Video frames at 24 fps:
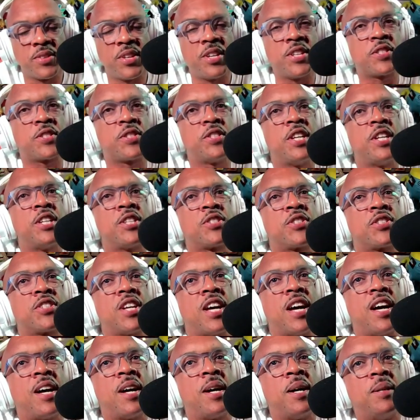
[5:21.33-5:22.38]

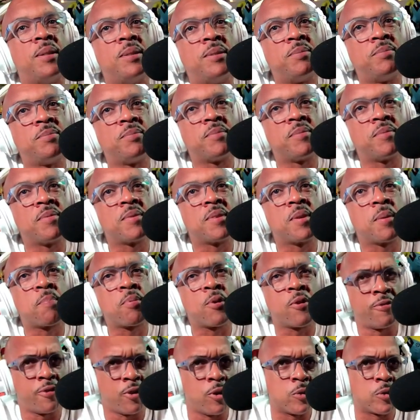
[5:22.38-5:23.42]
this
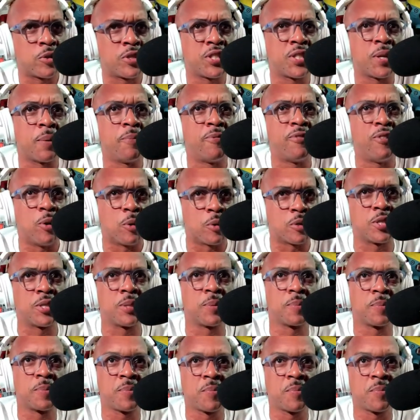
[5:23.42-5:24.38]
provoked some folks.